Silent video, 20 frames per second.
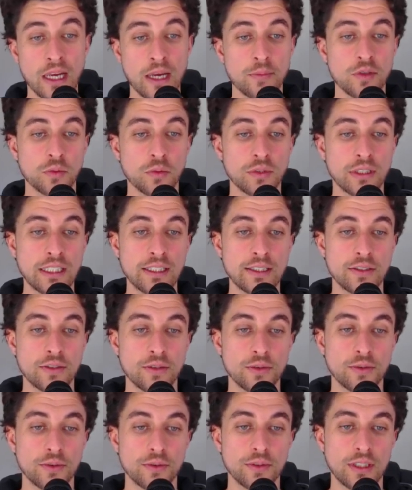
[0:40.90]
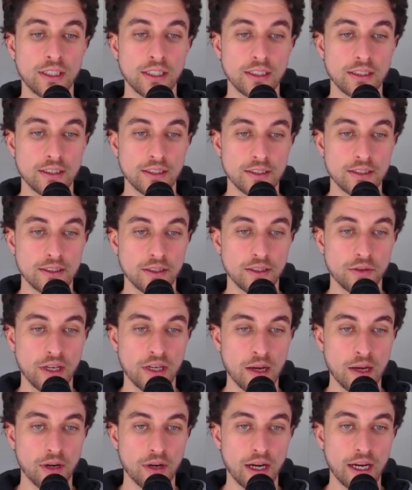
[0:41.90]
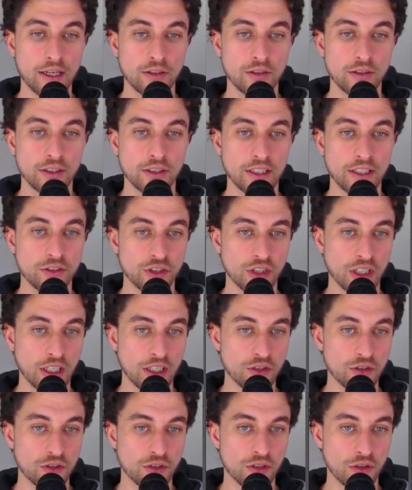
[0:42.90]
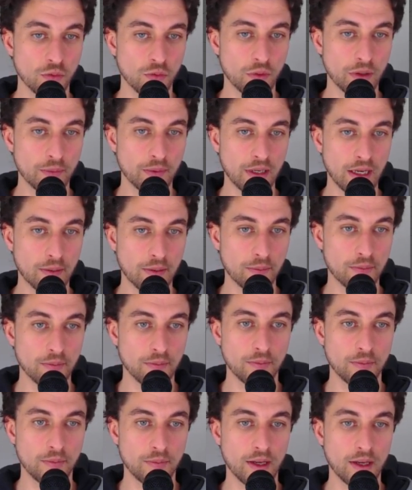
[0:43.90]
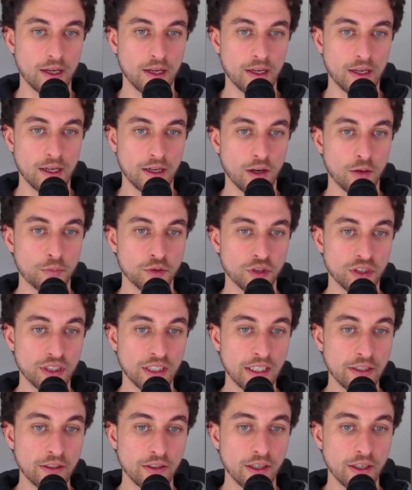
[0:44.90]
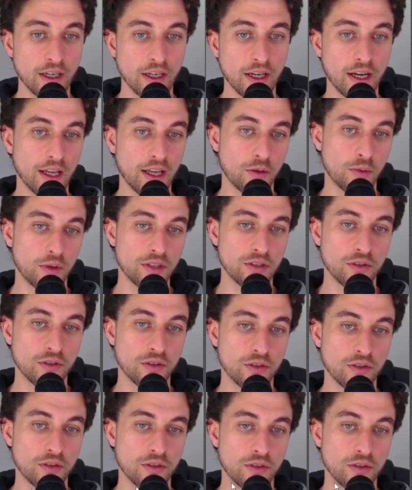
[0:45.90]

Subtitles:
you'll need to click this little camera icon and change to the webcam option here. Otherwise, you can just